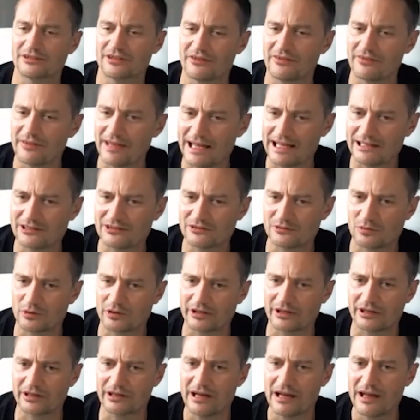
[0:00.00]
So that's
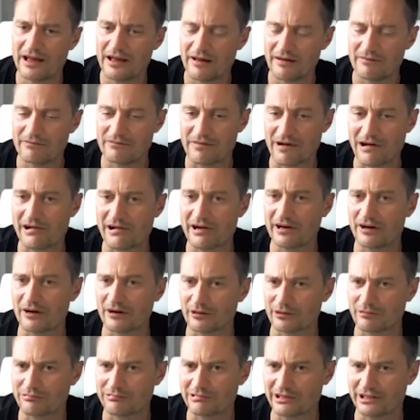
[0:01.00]
what a very
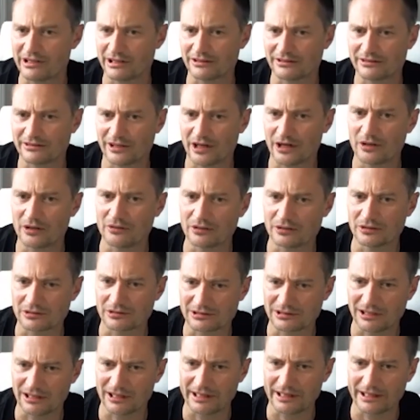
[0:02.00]
arthritic toe
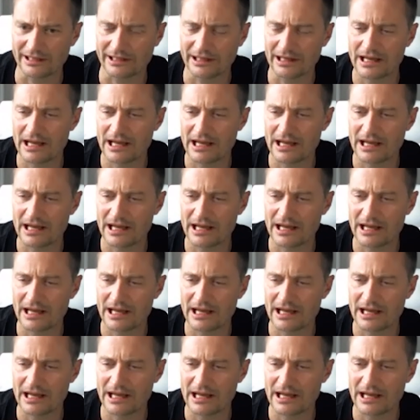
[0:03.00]
looks like.